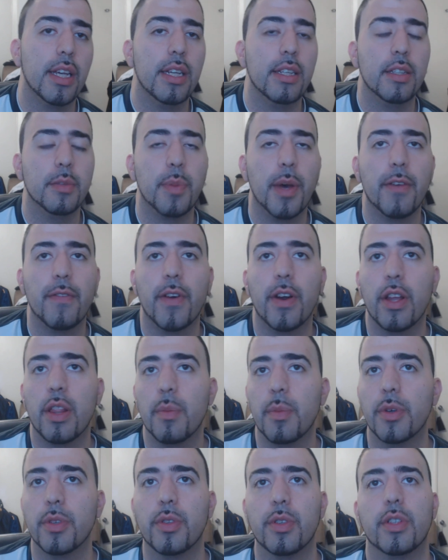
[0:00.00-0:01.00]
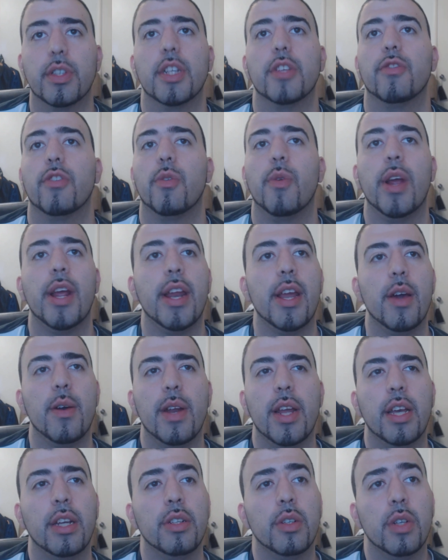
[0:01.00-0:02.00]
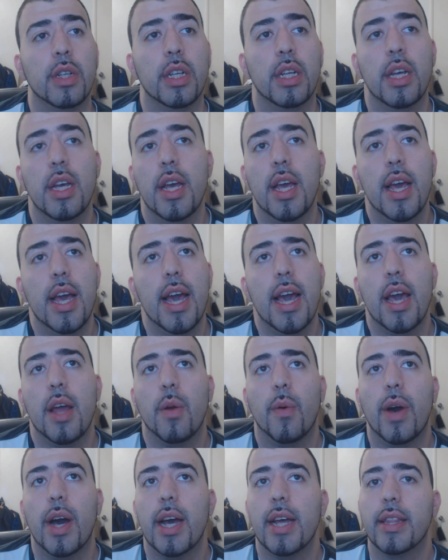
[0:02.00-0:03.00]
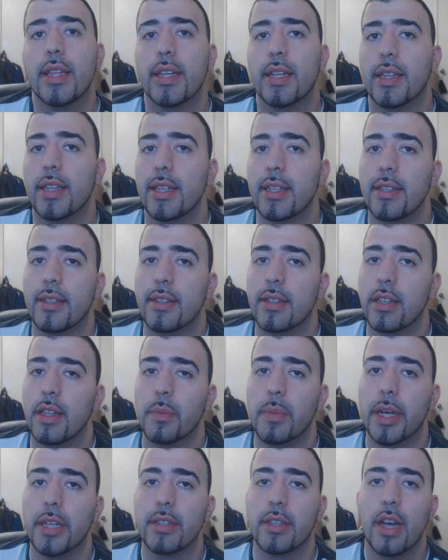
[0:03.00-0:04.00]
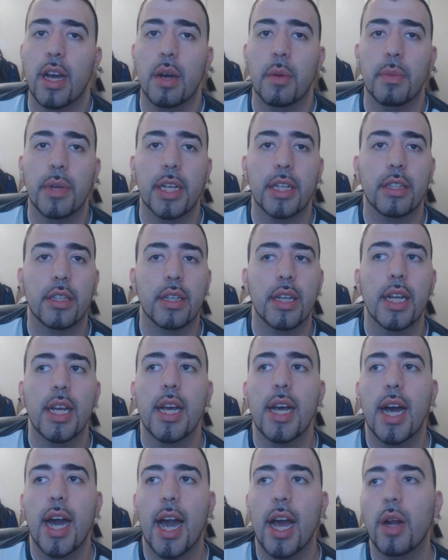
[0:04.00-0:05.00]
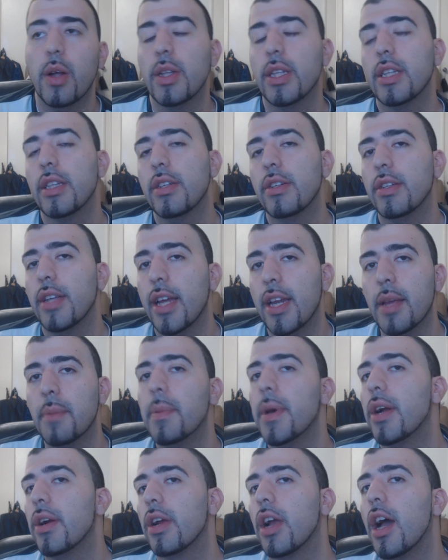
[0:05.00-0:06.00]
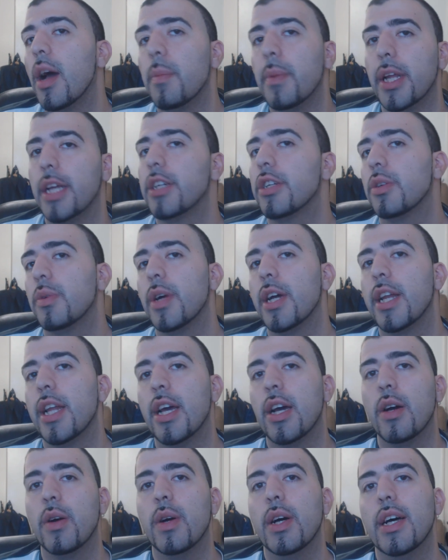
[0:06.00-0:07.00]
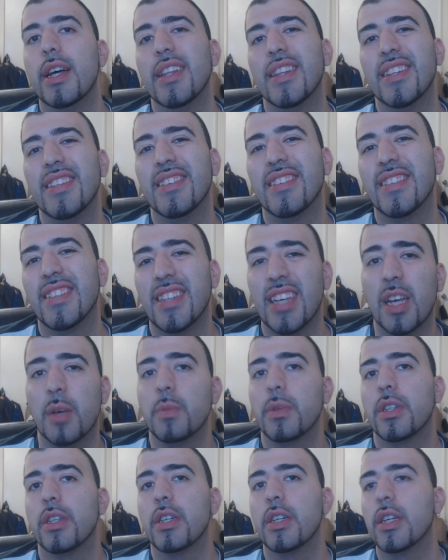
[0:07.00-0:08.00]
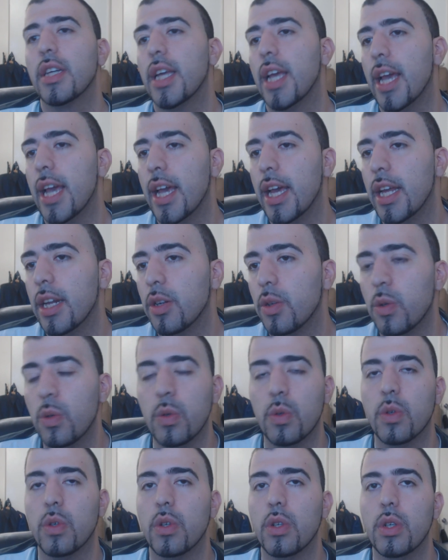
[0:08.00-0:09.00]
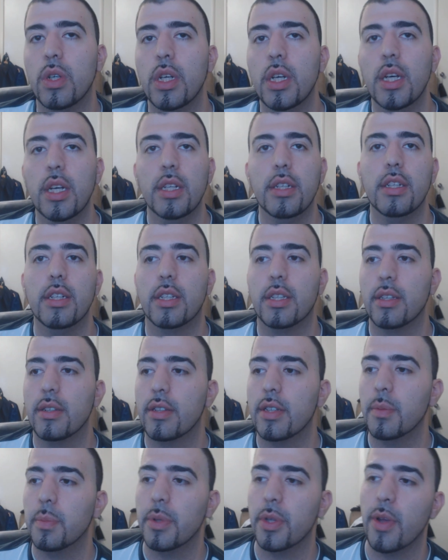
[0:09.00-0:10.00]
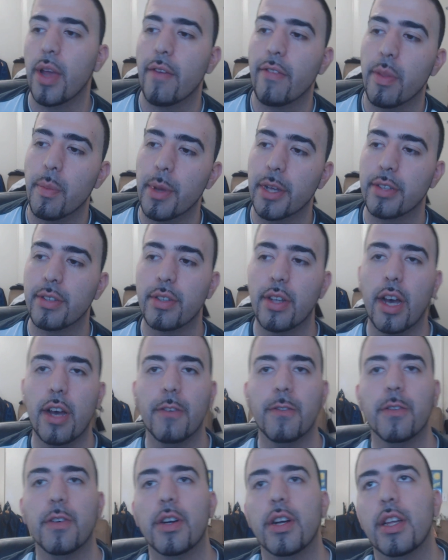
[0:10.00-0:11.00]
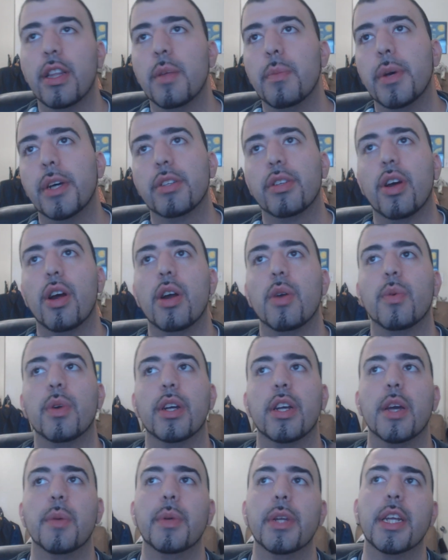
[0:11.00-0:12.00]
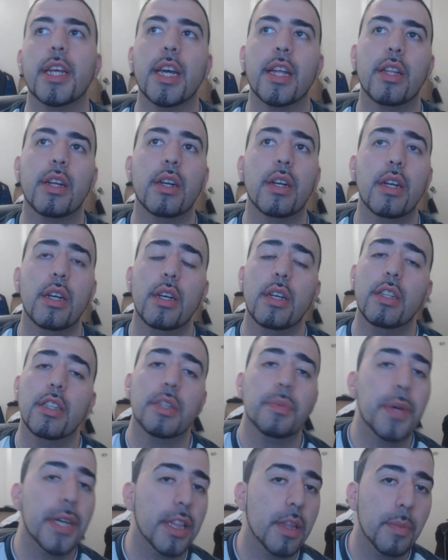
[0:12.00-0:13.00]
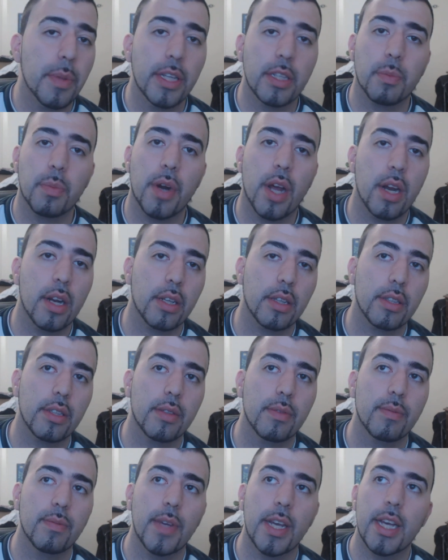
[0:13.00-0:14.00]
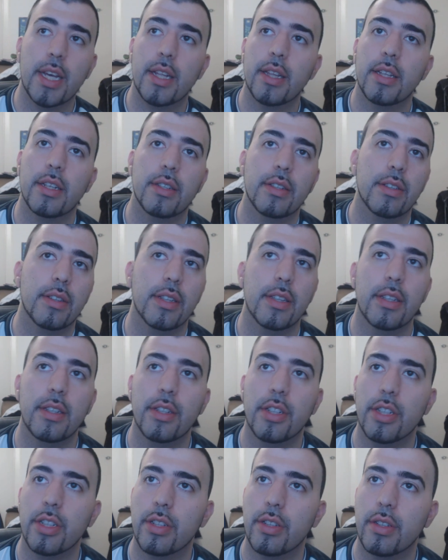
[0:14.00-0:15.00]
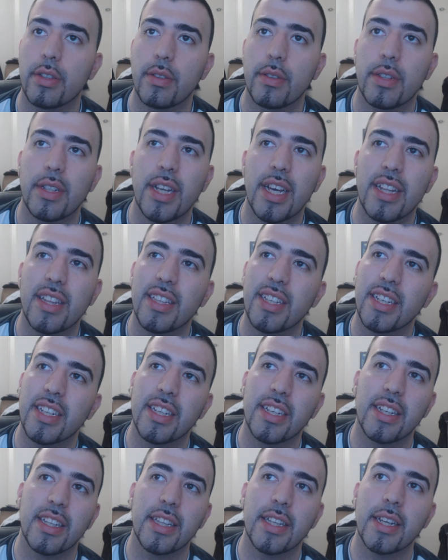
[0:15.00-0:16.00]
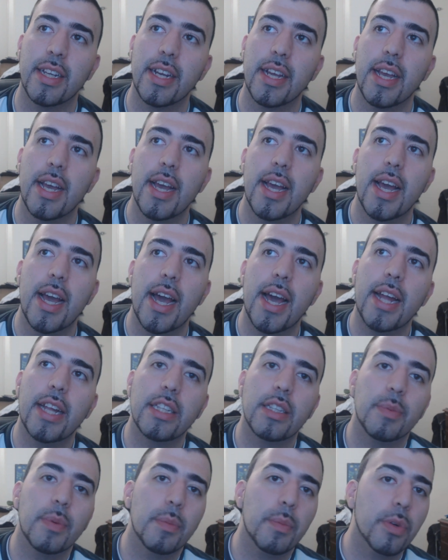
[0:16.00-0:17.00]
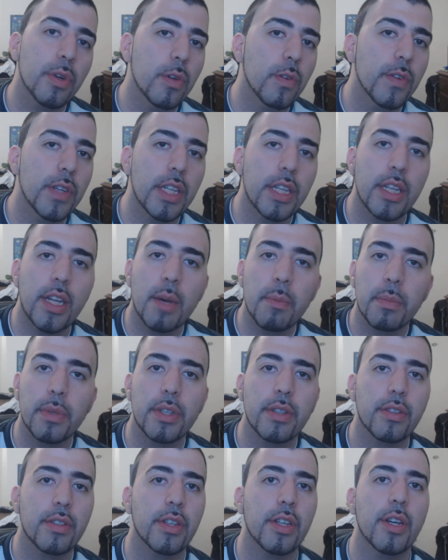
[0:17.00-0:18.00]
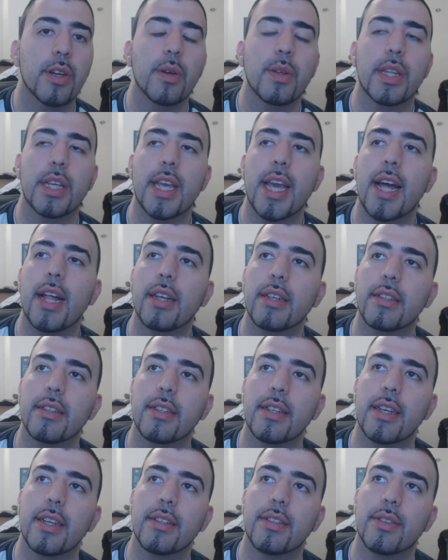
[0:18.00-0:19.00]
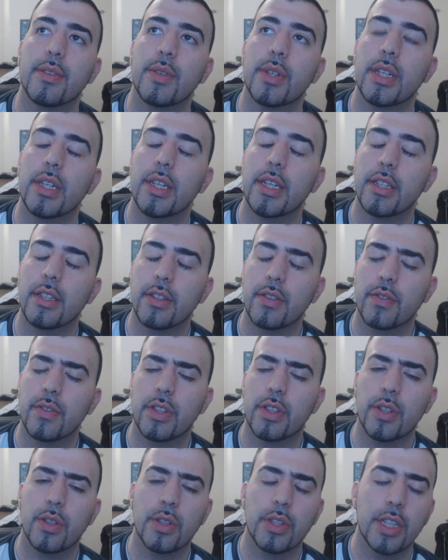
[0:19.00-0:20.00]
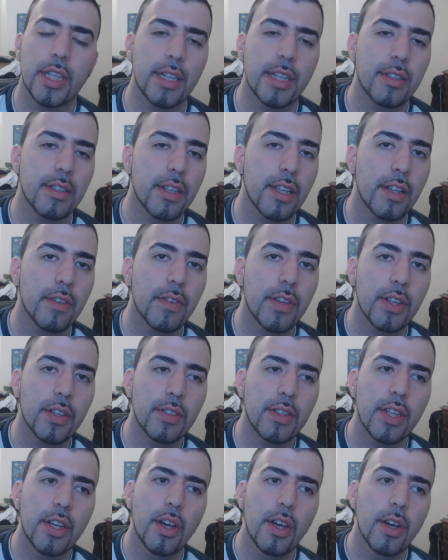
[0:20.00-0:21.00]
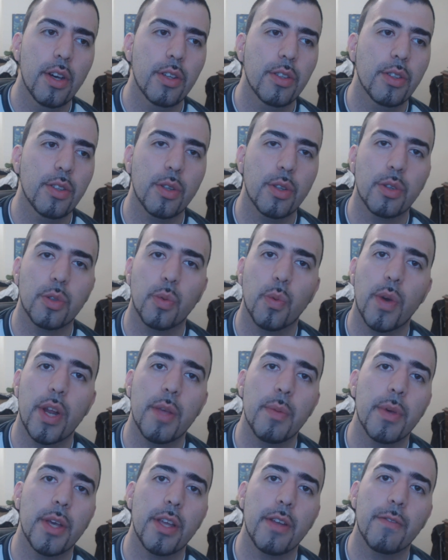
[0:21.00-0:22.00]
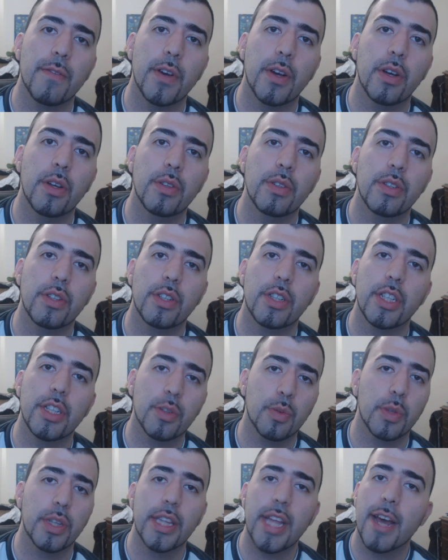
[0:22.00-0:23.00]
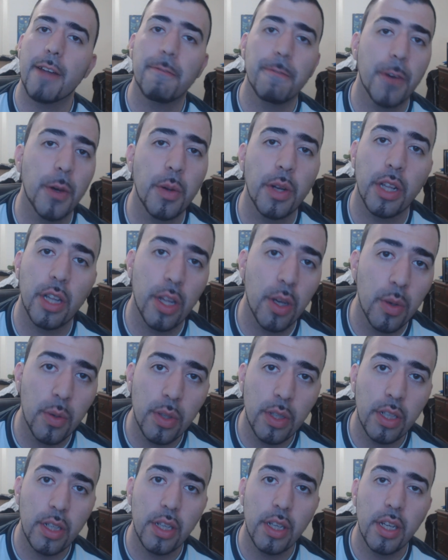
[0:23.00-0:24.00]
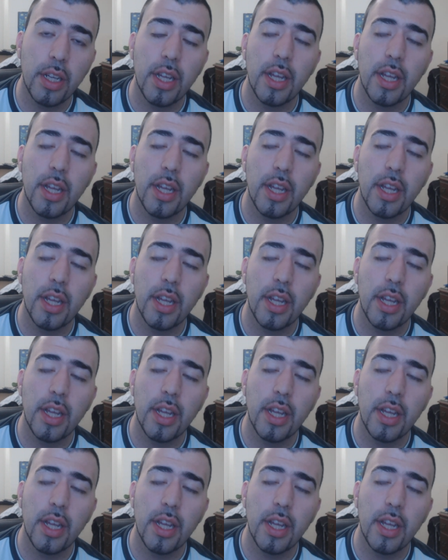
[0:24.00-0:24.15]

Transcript: is by far the most successful right now in Android, and why I think that it's still the best combination. I don't think there's any better combination right now than Samsung and Google. Just because simply you have the best software and the best hardware coming together to make the best products. And there's just nothing that, and it's been proven in numbers. The Galaxy S3, as I've told you guys in other videos, sold 20 million phones just with that phone alone.